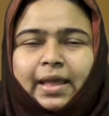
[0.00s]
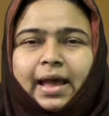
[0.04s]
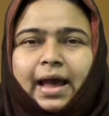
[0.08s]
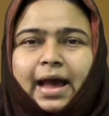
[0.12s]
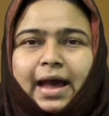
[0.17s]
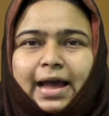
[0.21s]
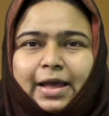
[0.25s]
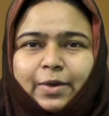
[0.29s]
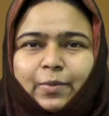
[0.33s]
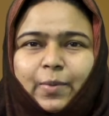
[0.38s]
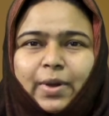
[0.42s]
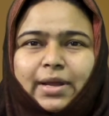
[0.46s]

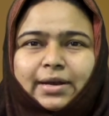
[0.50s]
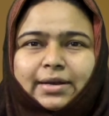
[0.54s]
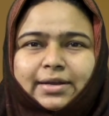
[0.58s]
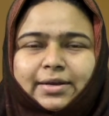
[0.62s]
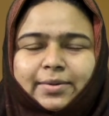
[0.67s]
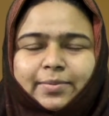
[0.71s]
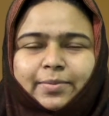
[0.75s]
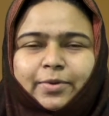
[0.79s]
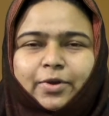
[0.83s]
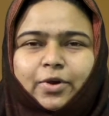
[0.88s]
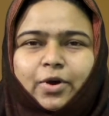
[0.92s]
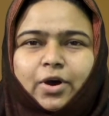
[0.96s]
I
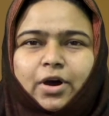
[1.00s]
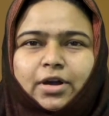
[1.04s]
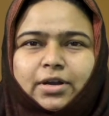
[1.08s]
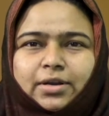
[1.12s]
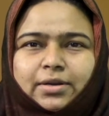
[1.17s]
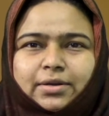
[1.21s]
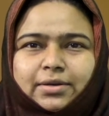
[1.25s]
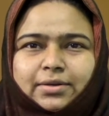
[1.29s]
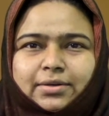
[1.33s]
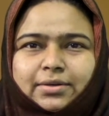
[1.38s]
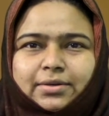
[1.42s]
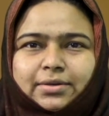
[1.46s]
welcome you all
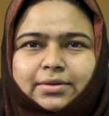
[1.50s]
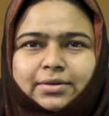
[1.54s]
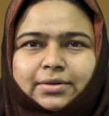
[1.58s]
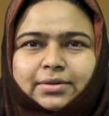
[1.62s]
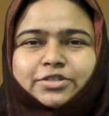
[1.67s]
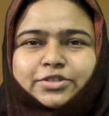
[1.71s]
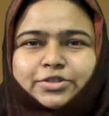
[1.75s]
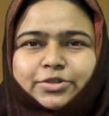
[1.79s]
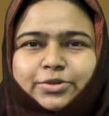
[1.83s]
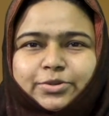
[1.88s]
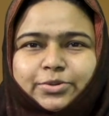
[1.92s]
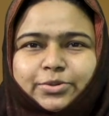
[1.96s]

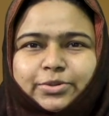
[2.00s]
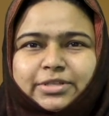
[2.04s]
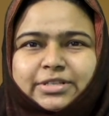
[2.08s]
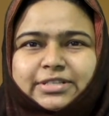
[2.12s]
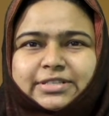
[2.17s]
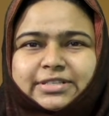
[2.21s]
to the